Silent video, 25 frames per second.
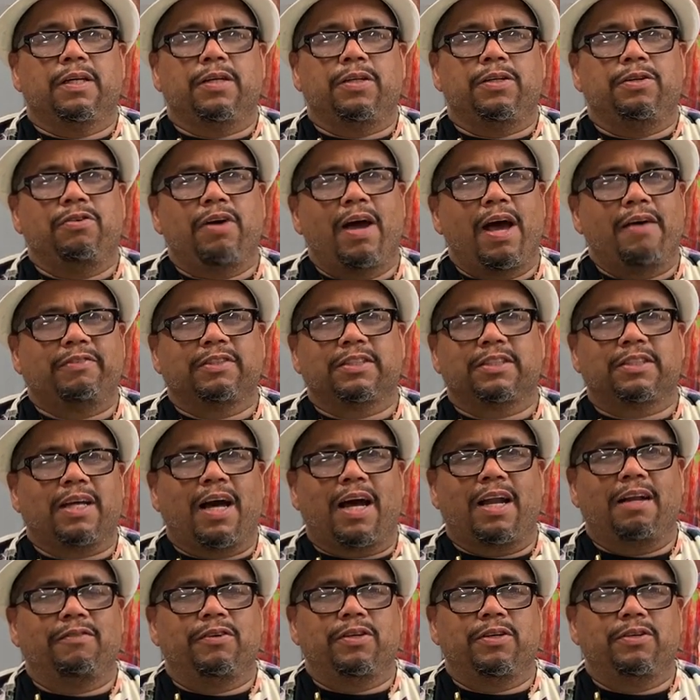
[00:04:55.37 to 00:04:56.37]
you have
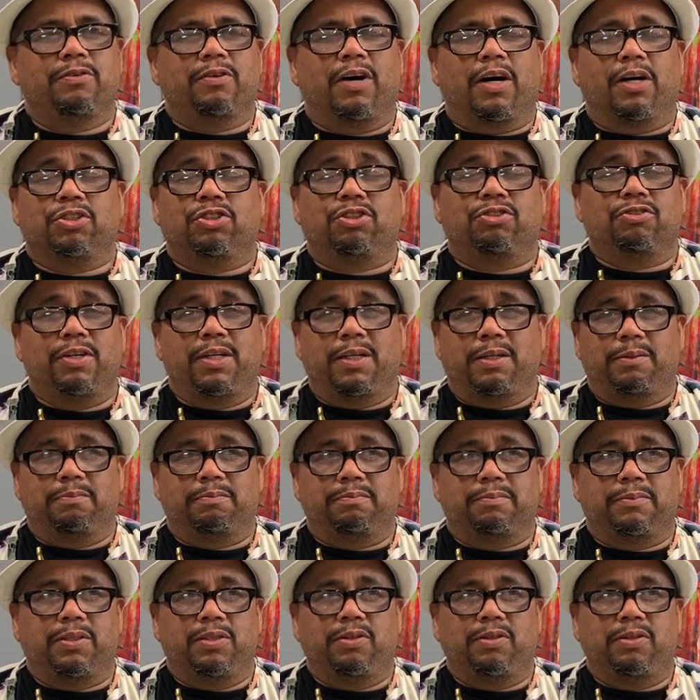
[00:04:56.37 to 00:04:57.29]
inside of you a dream.